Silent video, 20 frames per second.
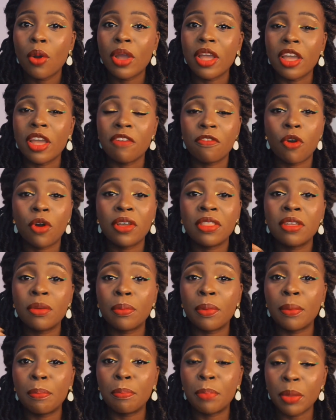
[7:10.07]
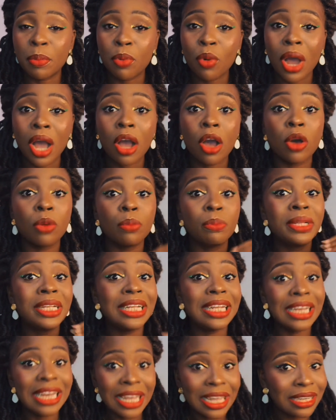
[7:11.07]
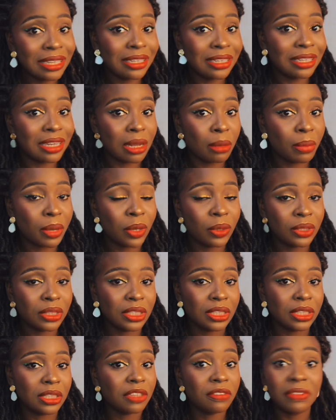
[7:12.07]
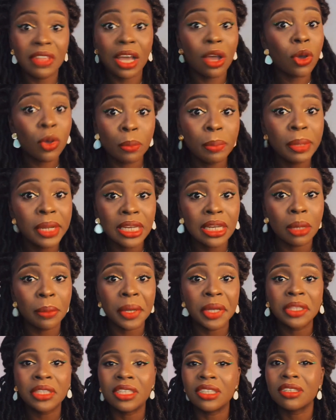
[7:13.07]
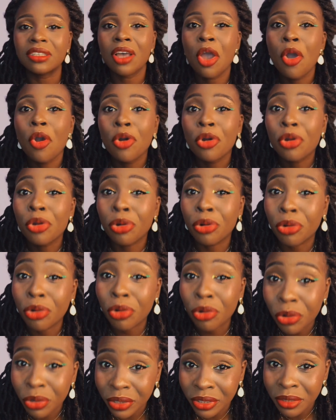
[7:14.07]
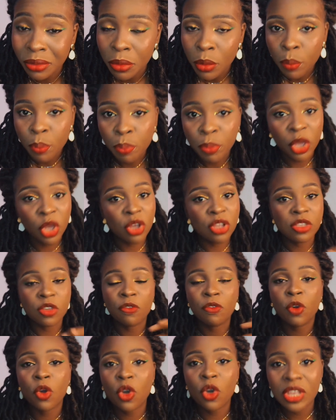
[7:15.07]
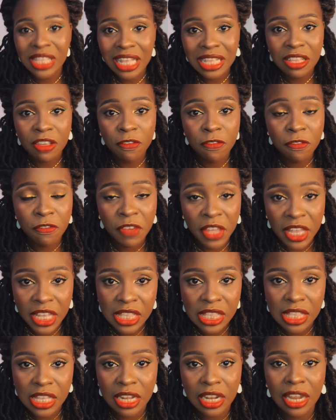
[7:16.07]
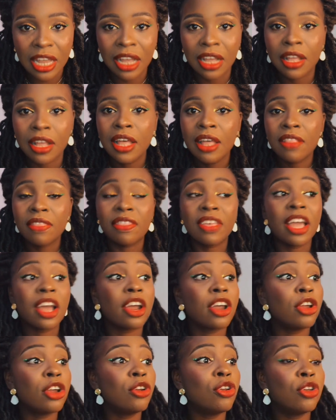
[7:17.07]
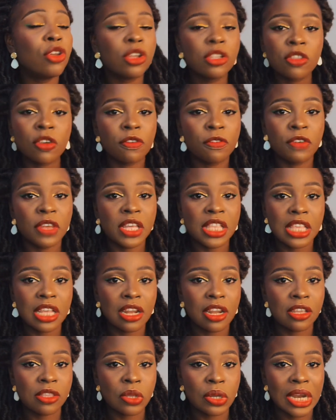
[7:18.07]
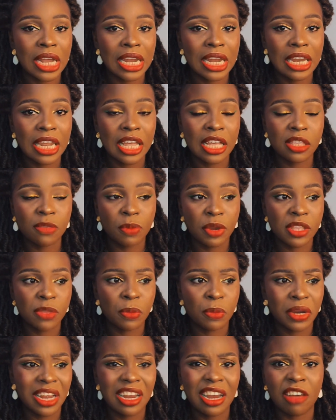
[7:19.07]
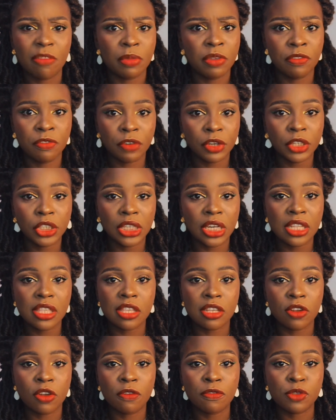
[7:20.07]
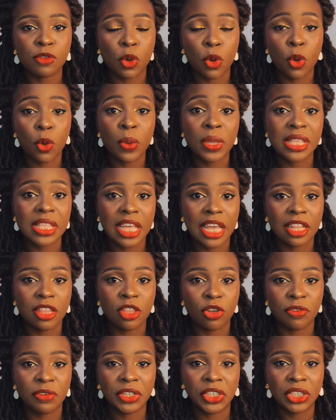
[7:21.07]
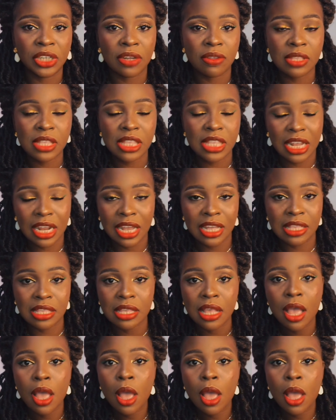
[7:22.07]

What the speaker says: if other people are complaining about it. If they're complaining about it, run, because of course that's a fake seller. There are a lot of fake sellers on Aliexpress, but then I've been fortunate enough to always get the original sellers.